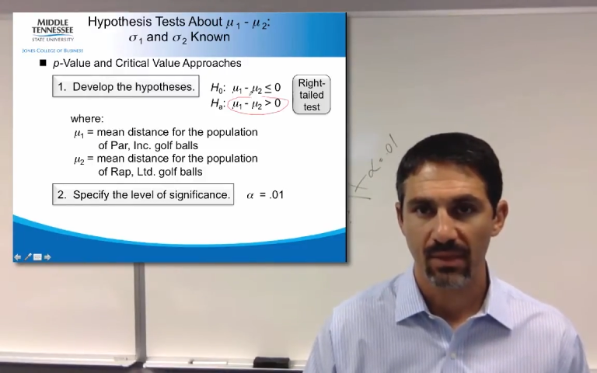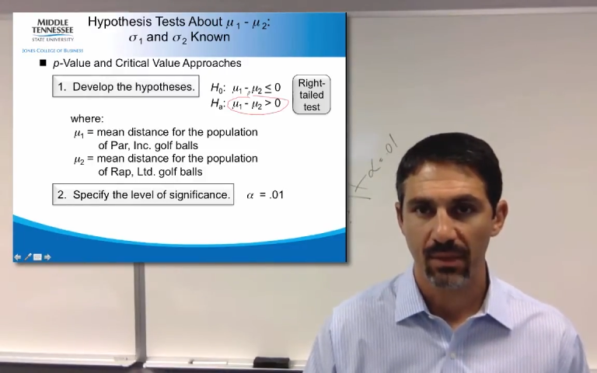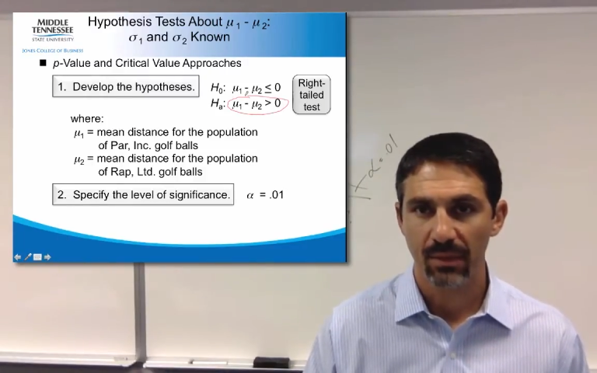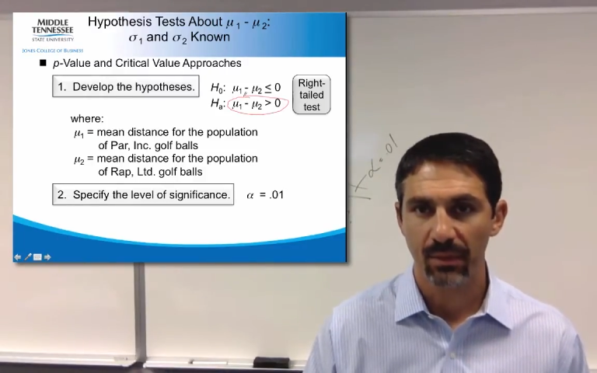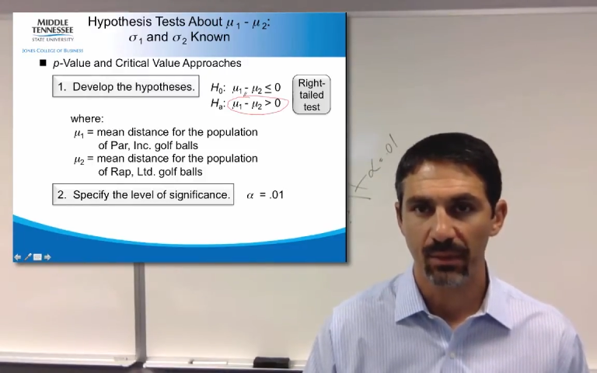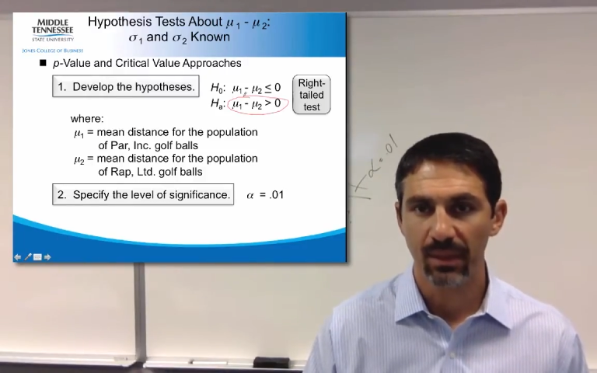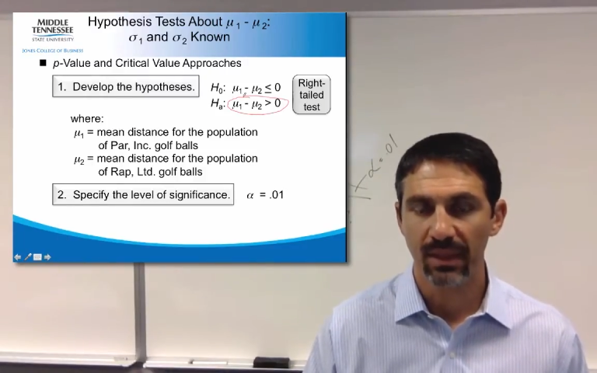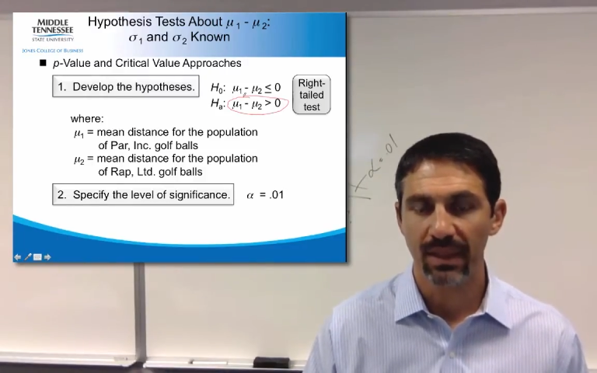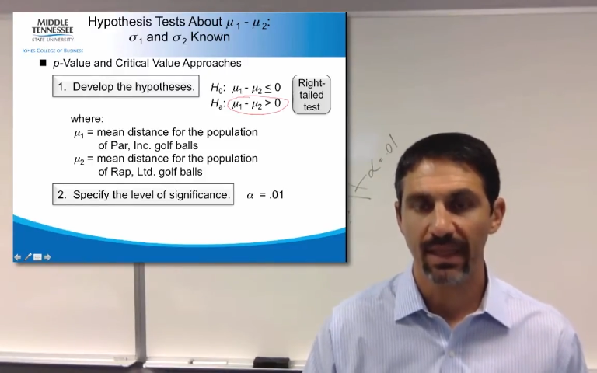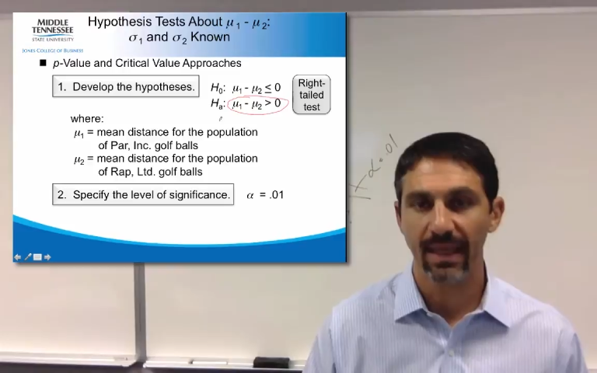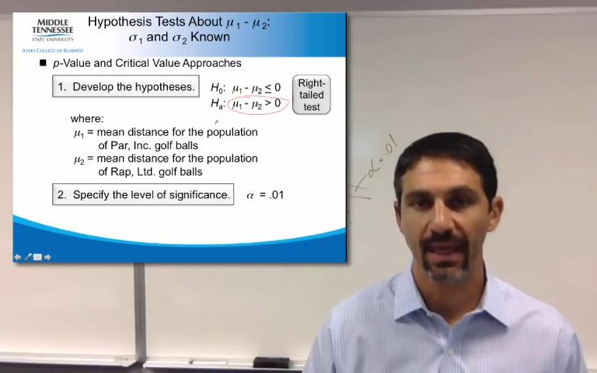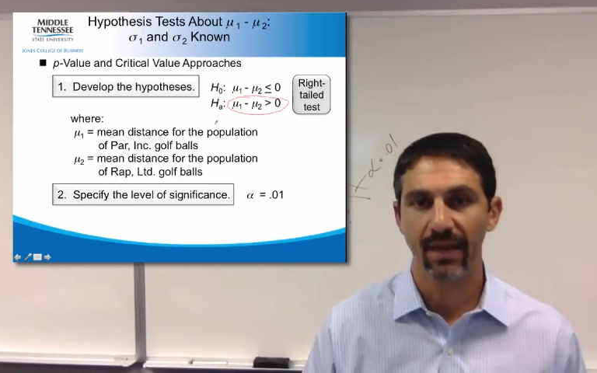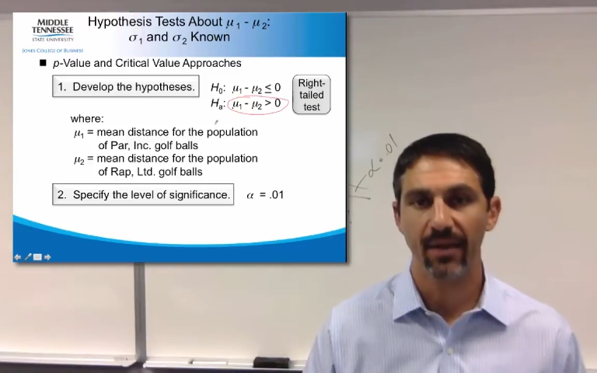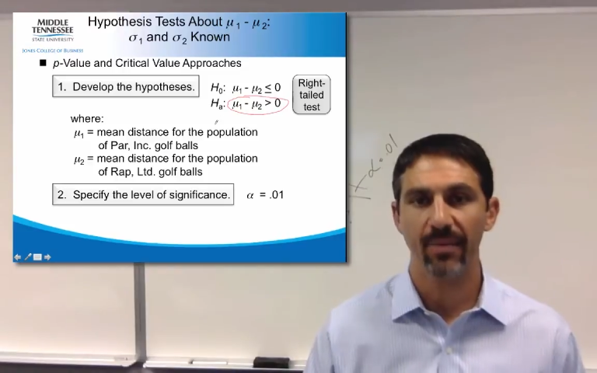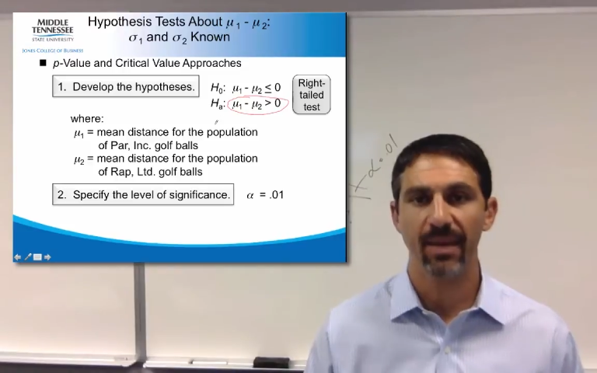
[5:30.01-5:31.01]
what we really
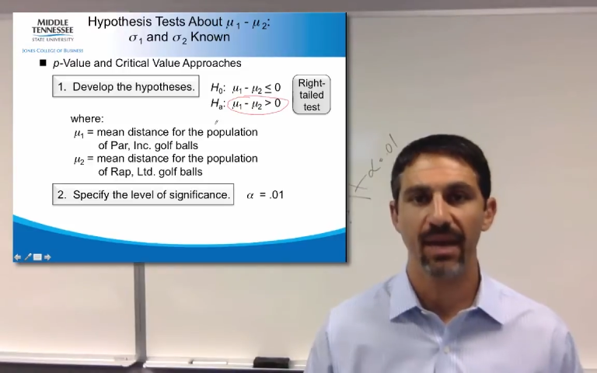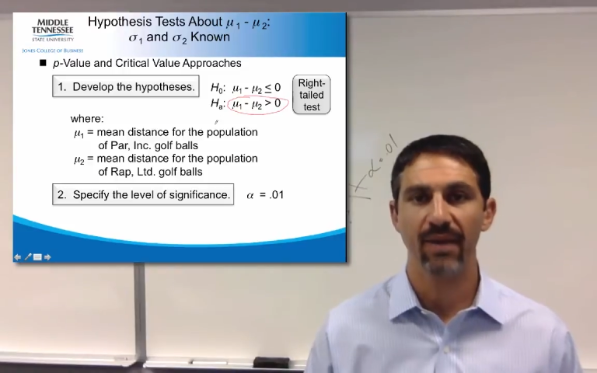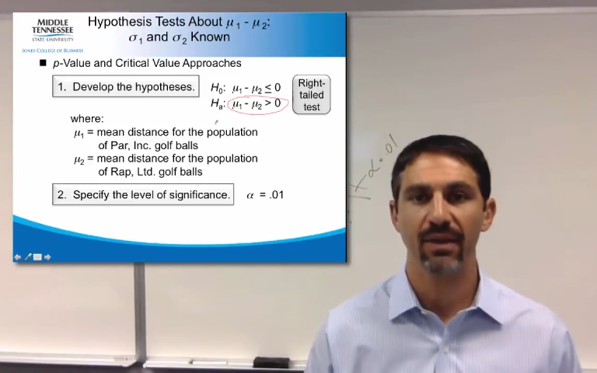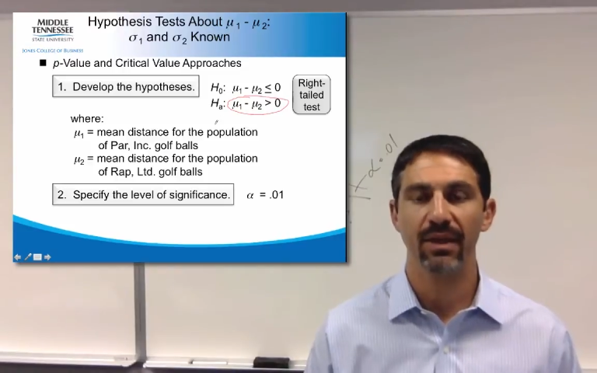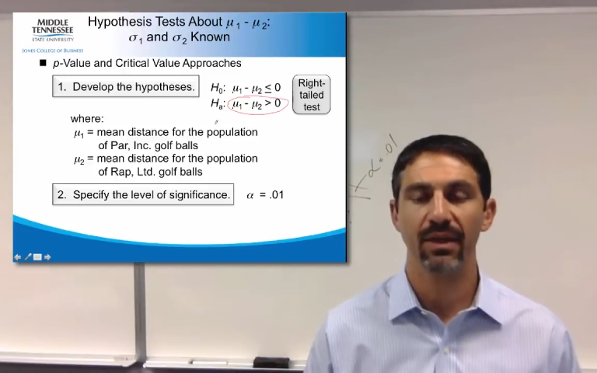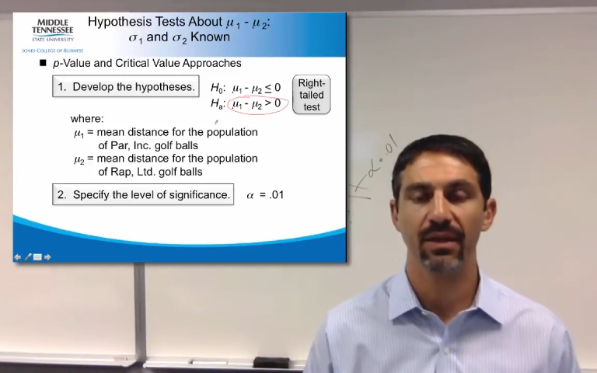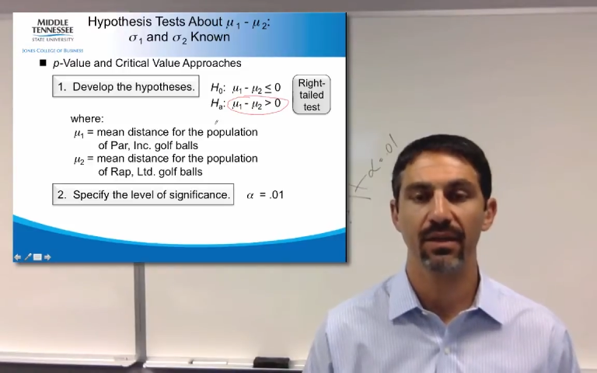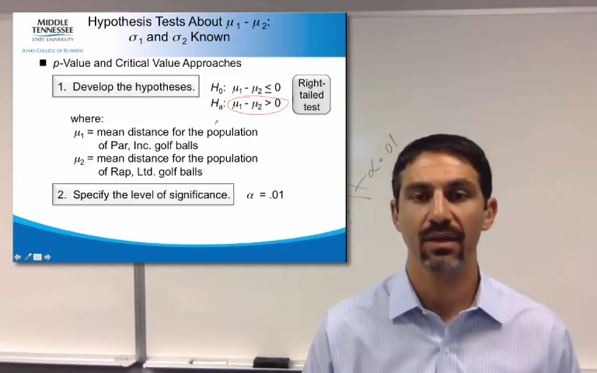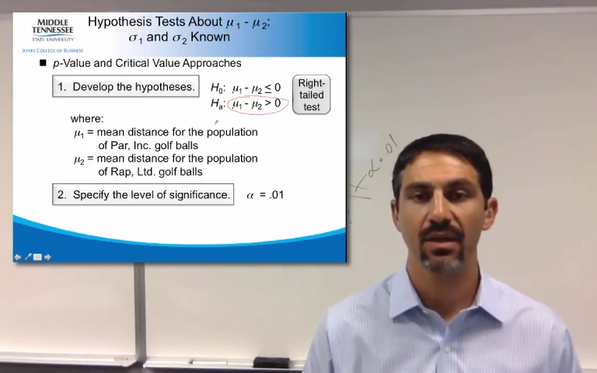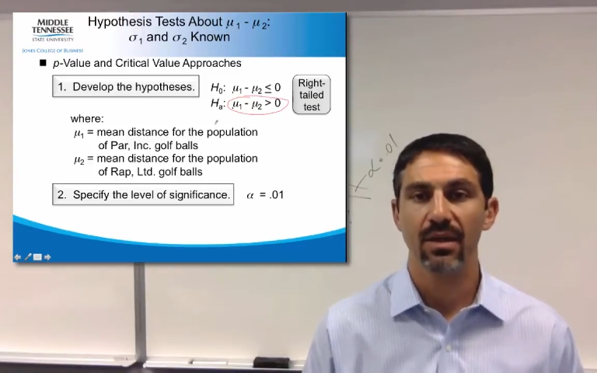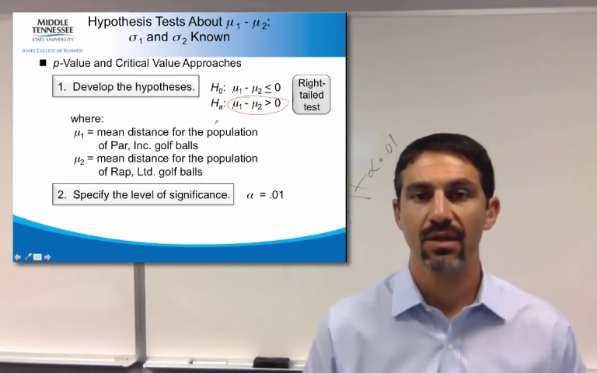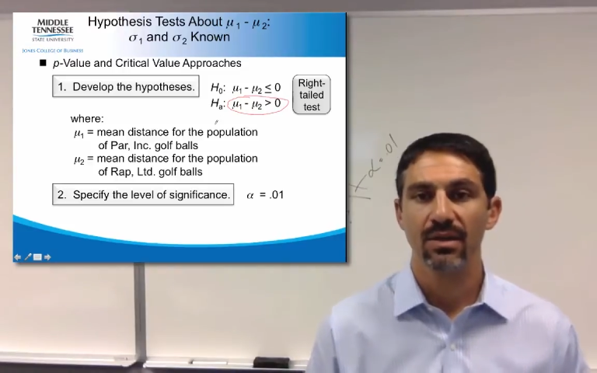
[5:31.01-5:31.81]
care about here.